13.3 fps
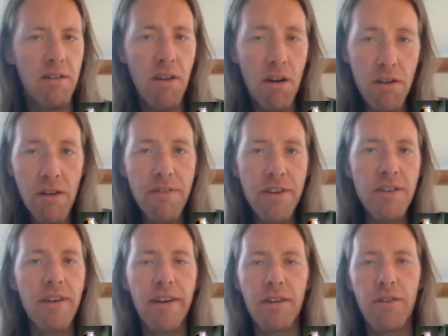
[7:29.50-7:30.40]
No
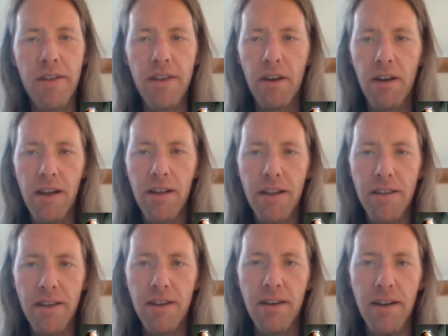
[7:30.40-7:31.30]
VTX or anything. I'll add
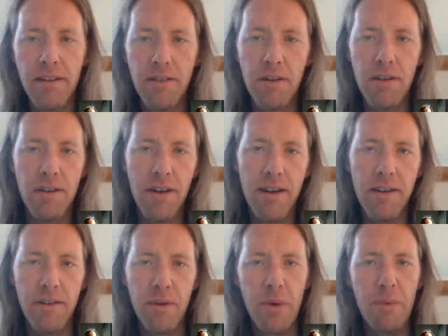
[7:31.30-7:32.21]
that later
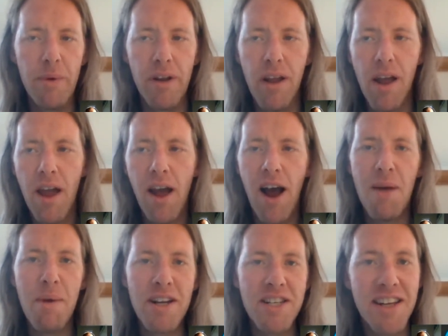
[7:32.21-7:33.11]
to it. But
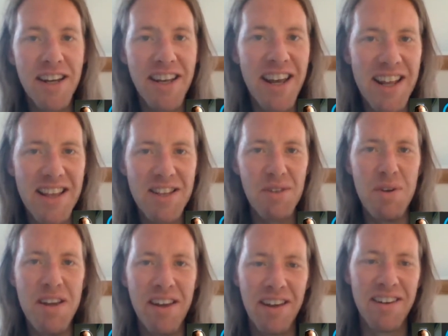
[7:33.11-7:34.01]
I'm actually going to get it this
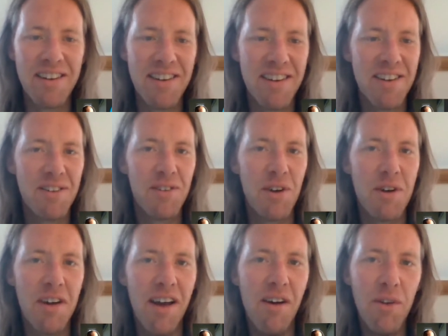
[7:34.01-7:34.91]
weekend.
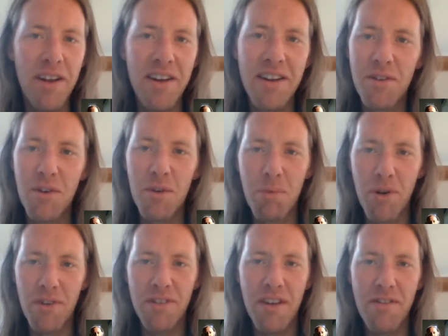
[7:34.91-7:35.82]
So all I need to do
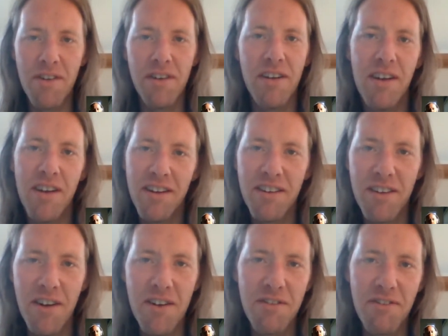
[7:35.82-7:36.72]
is put a receiver on it
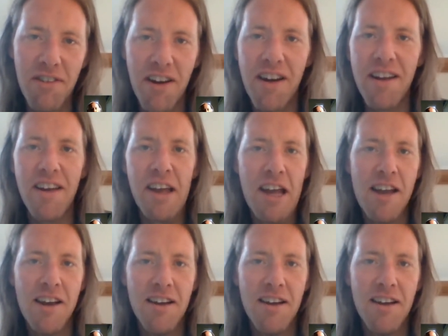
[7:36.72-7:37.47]
and go fly.